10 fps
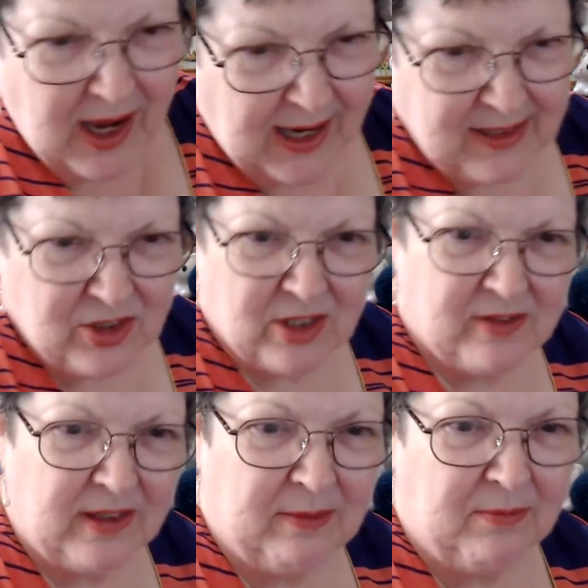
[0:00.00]
I
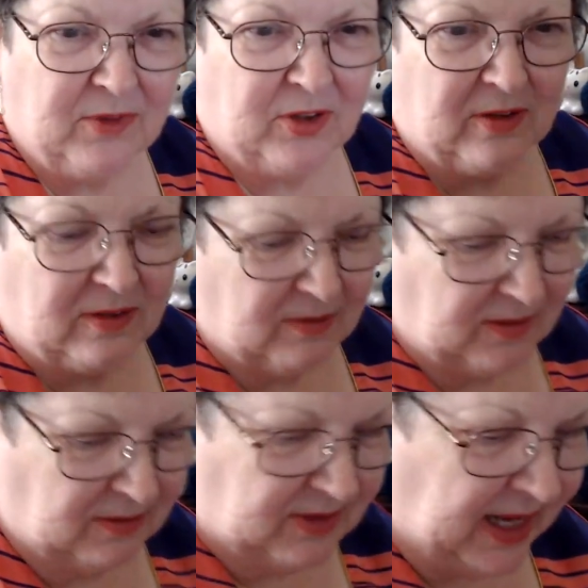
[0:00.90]
just am just
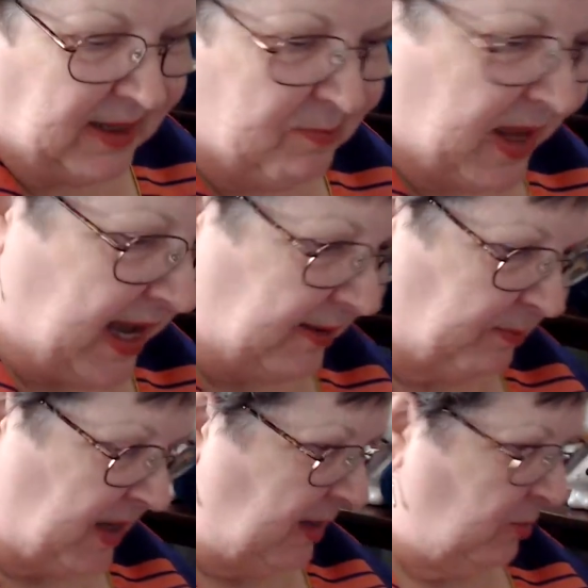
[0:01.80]
taken back
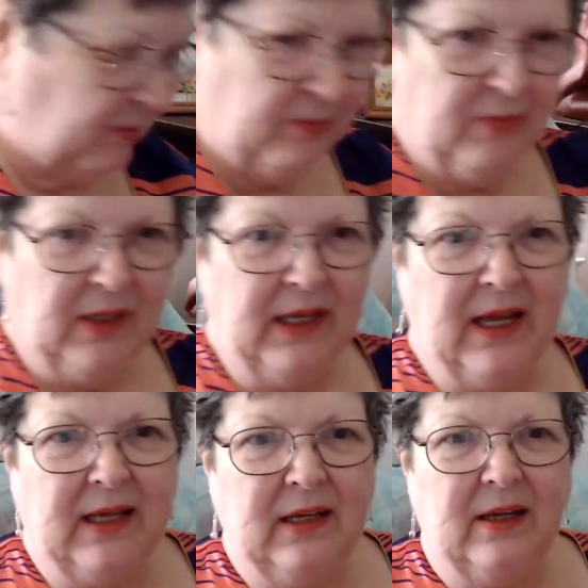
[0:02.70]
by it
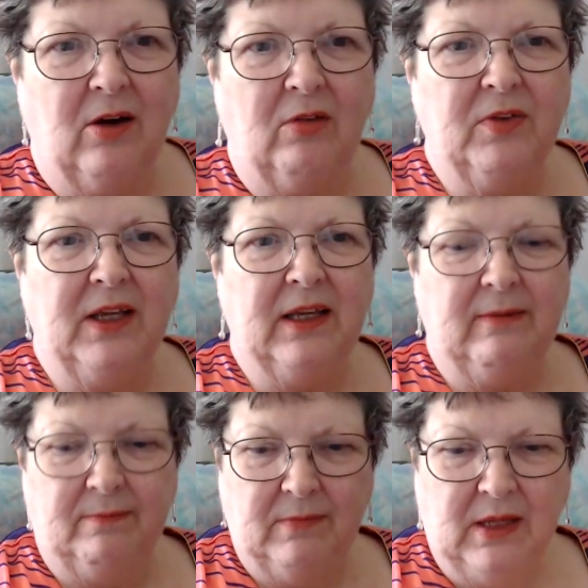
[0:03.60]
got cut off
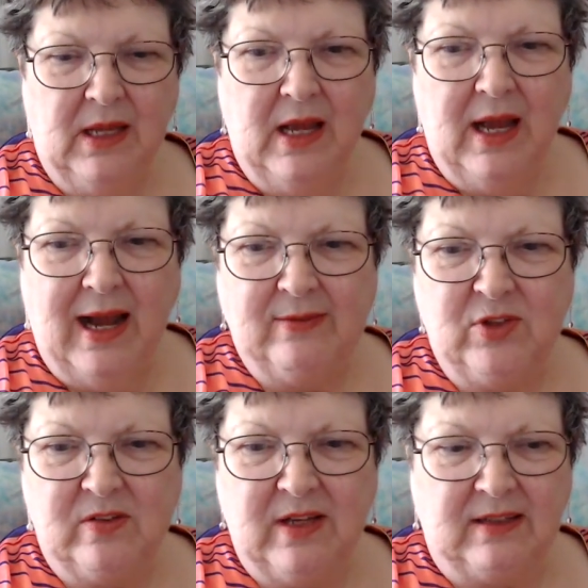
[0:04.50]
again. I've
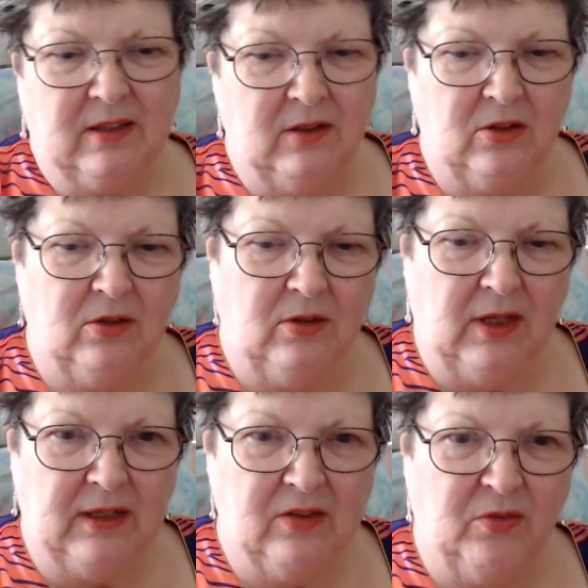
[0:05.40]
just got to learn,
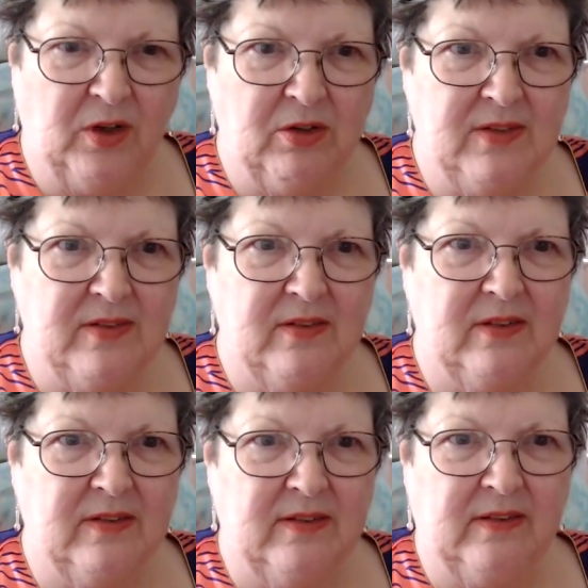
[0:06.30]
that it's very,
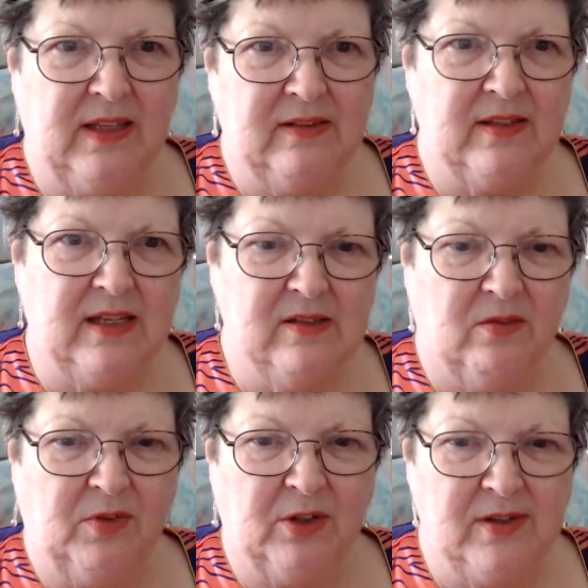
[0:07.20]
these things
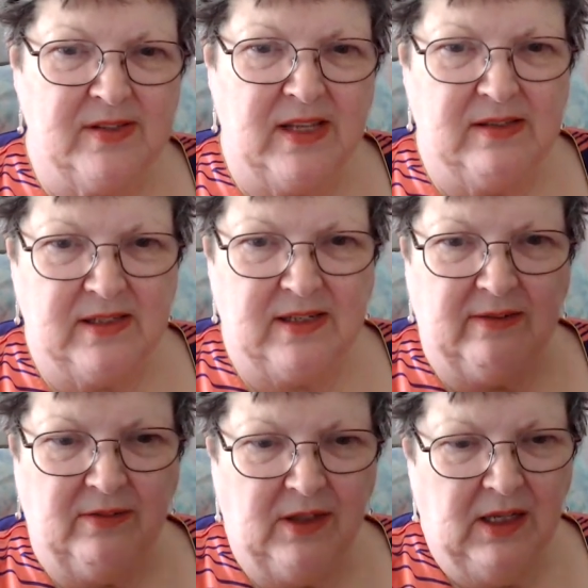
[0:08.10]
are very
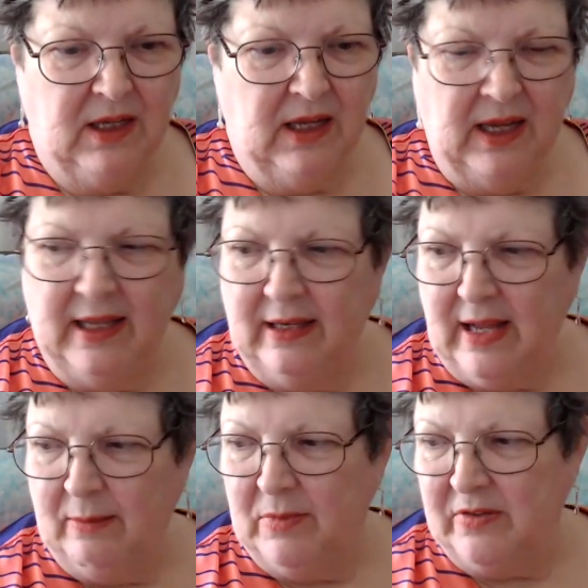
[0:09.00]
sensitive. And
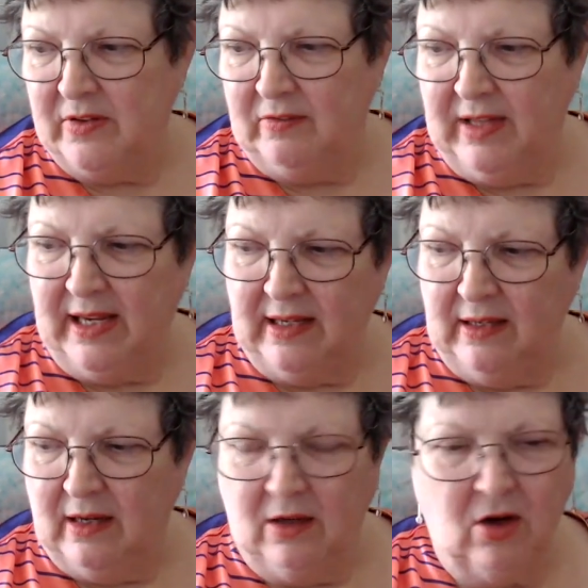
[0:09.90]
I must have
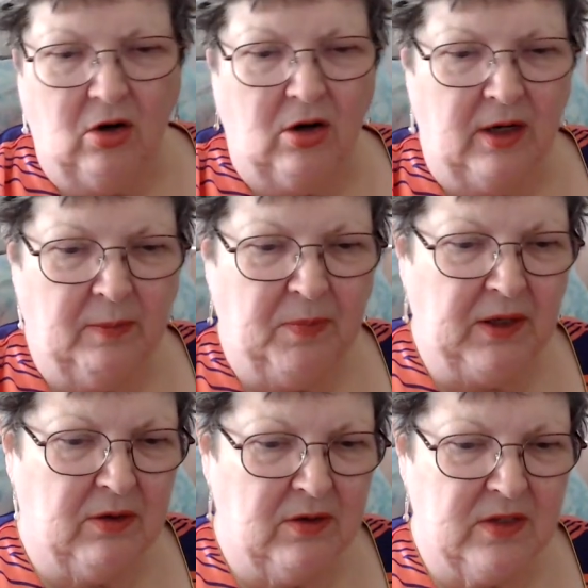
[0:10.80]
laid a card up
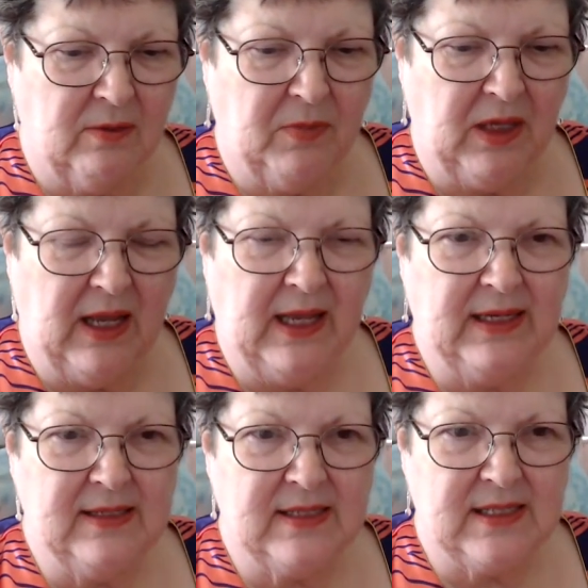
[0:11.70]
here or something, and
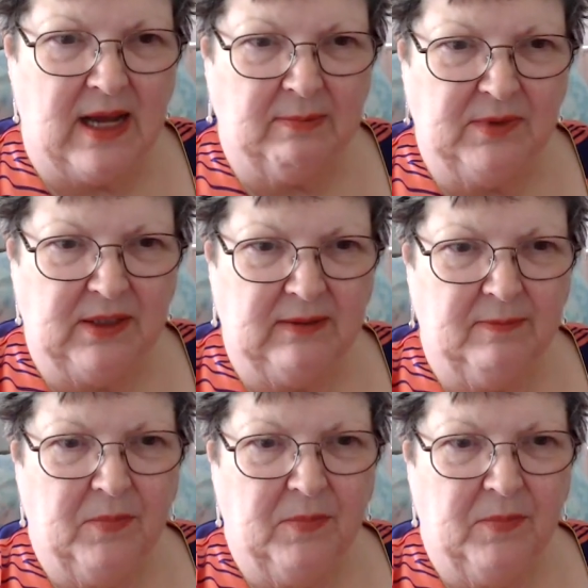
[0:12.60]
it stopped it.